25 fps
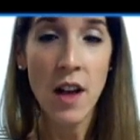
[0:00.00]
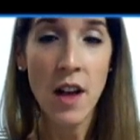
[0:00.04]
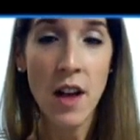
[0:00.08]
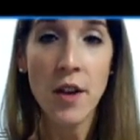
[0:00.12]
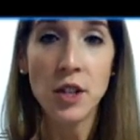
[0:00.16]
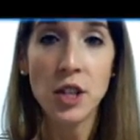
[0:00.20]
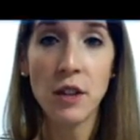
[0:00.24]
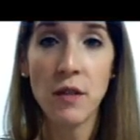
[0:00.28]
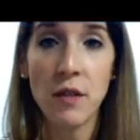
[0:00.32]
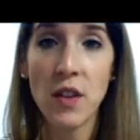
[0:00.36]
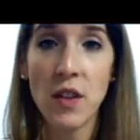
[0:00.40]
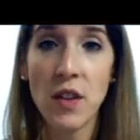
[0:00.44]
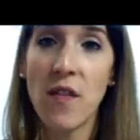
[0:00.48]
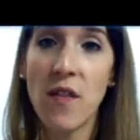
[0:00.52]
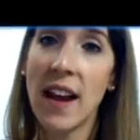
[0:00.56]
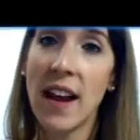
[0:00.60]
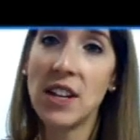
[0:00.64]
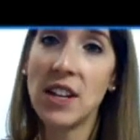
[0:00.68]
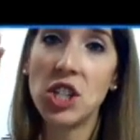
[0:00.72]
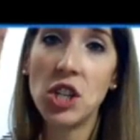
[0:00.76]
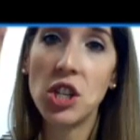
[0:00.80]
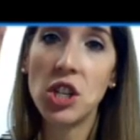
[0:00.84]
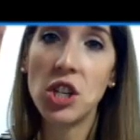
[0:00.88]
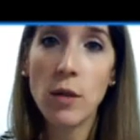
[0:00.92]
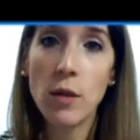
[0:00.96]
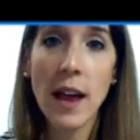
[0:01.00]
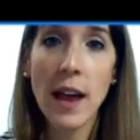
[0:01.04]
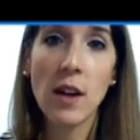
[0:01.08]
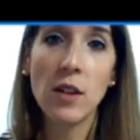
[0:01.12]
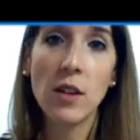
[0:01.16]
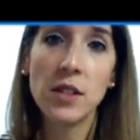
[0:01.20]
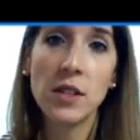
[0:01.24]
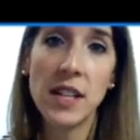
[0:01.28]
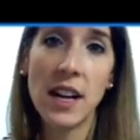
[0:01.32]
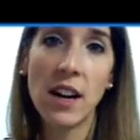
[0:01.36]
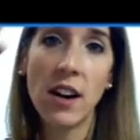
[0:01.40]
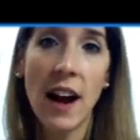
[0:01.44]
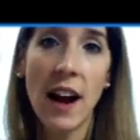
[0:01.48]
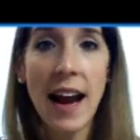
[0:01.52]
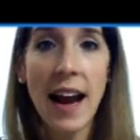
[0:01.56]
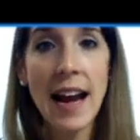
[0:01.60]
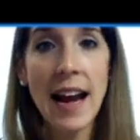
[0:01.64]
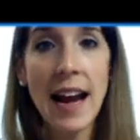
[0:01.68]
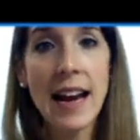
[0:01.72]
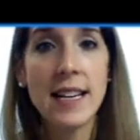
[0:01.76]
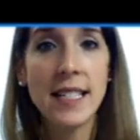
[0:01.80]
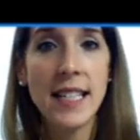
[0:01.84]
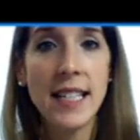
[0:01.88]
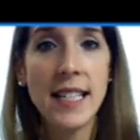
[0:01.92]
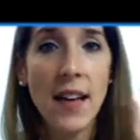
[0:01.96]
So if you find 2 angles that are
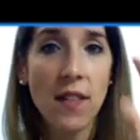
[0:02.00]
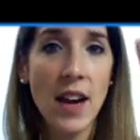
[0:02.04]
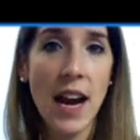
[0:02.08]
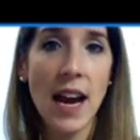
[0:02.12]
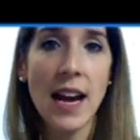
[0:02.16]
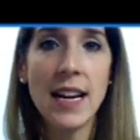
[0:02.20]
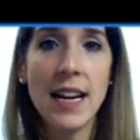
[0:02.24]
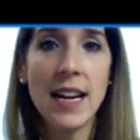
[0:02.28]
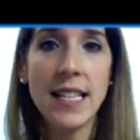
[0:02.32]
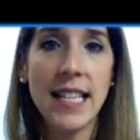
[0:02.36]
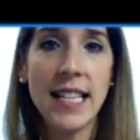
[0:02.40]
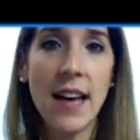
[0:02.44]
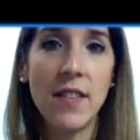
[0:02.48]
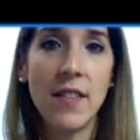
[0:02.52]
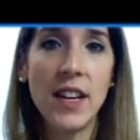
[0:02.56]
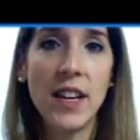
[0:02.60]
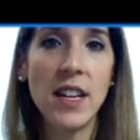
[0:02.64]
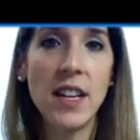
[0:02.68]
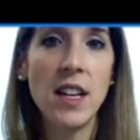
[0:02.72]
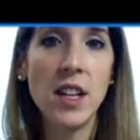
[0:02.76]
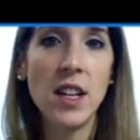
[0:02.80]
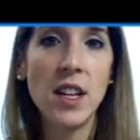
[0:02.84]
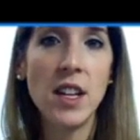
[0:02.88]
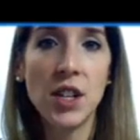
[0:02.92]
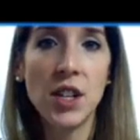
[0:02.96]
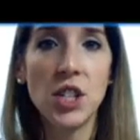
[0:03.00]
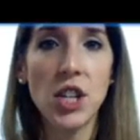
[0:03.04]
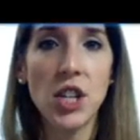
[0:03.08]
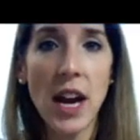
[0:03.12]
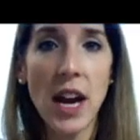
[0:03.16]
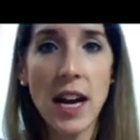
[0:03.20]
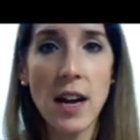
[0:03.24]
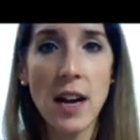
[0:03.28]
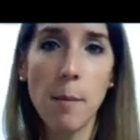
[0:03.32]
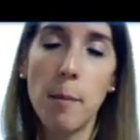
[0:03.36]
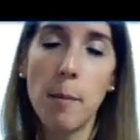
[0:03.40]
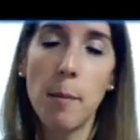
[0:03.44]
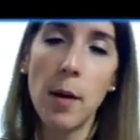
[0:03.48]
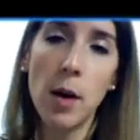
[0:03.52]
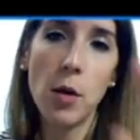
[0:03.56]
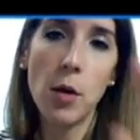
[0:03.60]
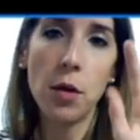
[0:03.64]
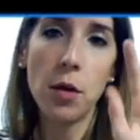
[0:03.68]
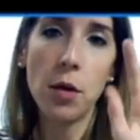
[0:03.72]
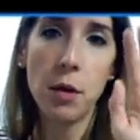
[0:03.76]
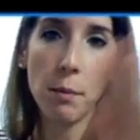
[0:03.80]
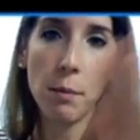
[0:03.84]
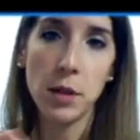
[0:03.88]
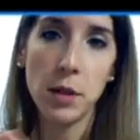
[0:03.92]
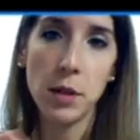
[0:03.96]
87, 87, shade them
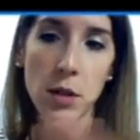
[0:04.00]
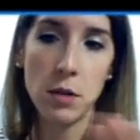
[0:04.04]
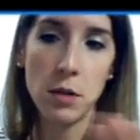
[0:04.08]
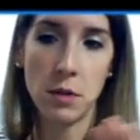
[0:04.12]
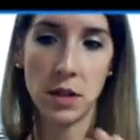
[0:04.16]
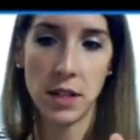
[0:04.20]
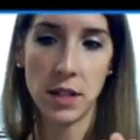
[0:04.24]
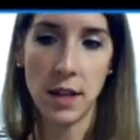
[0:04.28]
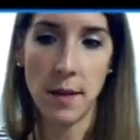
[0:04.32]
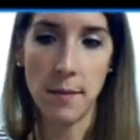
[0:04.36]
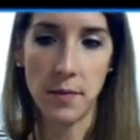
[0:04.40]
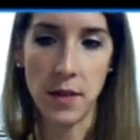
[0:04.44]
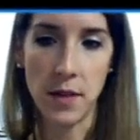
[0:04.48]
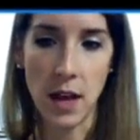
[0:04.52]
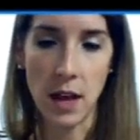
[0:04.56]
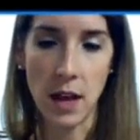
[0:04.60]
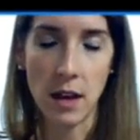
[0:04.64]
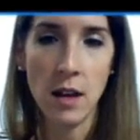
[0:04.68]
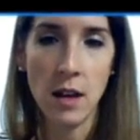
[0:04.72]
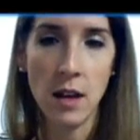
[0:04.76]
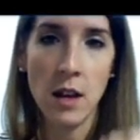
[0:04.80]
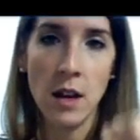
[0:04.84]
both blue or something.